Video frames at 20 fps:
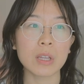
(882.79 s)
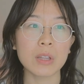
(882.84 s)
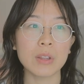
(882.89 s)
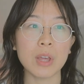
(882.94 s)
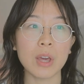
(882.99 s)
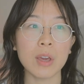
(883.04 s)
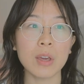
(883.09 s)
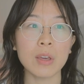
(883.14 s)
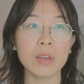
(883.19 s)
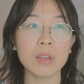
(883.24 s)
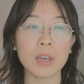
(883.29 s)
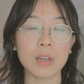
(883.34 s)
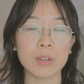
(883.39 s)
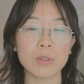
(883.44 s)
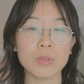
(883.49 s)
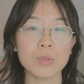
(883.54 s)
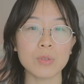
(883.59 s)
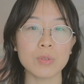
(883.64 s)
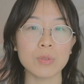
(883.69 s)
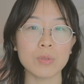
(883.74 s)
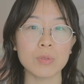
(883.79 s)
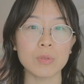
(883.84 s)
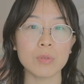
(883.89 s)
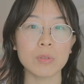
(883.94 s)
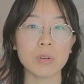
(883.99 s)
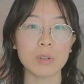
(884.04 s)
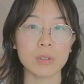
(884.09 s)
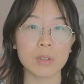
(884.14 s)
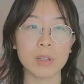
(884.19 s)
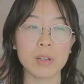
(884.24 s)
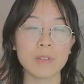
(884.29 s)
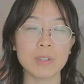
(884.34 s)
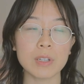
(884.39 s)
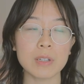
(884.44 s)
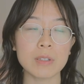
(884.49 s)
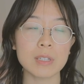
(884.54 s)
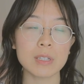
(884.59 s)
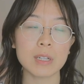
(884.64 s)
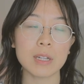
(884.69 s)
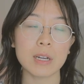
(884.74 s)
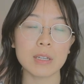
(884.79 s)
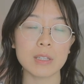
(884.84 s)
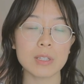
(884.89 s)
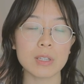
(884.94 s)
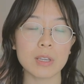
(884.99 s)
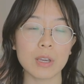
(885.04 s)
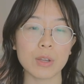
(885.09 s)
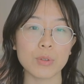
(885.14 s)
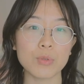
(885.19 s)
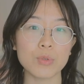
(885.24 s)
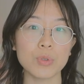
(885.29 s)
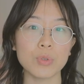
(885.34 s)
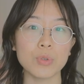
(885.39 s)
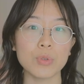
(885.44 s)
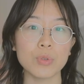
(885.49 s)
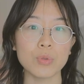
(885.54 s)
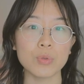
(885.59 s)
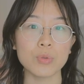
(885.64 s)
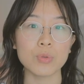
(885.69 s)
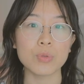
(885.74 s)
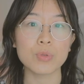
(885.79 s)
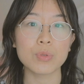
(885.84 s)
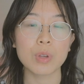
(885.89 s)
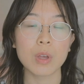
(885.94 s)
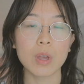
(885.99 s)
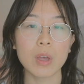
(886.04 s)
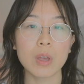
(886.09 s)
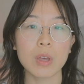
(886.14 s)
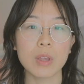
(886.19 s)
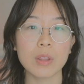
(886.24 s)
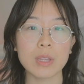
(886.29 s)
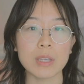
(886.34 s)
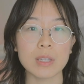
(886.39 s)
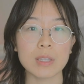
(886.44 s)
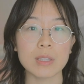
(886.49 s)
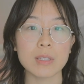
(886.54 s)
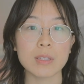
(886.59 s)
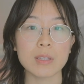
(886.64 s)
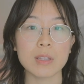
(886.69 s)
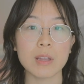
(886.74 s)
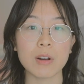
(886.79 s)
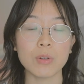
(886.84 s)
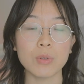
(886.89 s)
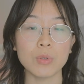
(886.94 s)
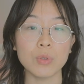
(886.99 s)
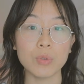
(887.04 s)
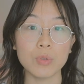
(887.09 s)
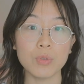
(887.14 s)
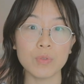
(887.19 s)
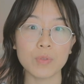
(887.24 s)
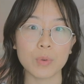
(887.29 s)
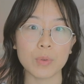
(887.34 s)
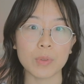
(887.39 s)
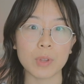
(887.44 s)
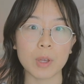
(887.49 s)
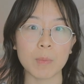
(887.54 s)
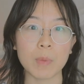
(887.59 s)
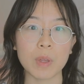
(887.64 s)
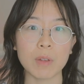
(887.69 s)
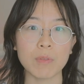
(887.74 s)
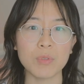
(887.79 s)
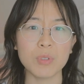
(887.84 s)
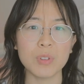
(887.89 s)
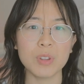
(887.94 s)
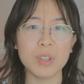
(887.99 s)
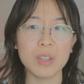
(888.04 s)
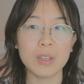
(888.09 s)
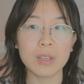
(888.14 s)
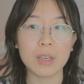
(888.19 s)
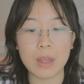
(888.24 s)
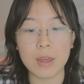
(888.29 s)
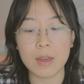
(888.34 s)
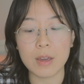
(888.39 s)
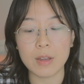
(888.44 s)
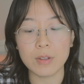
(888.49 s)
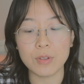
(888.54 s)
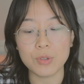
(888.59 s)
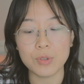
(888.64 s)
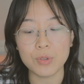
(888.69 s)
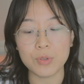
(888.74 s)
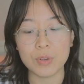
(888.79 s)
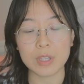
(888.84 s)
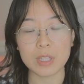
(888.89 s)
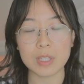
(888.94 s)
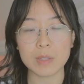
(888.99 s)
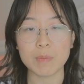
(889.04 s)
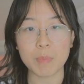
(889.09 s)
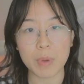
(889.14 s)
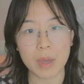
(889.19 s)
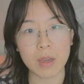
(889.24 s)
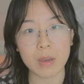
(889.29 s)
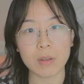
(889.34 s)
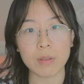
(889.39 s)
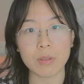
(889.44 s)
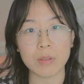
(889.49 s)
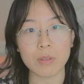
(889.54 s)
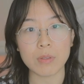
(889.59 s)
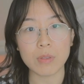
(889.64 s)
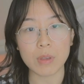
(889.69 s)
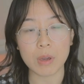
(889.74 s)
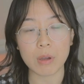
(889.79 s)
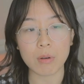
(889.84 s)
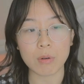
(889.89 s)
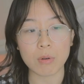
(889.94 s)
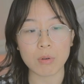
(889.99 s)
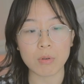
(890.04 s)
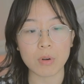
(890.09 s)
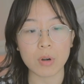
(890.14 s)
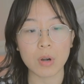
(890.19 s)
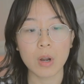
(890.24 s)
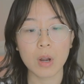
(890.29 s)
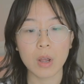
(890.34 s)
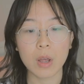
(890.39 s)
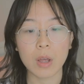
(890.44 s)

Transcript: they get to, a lot of times clients get to use things that are new for them, and really they get to expand their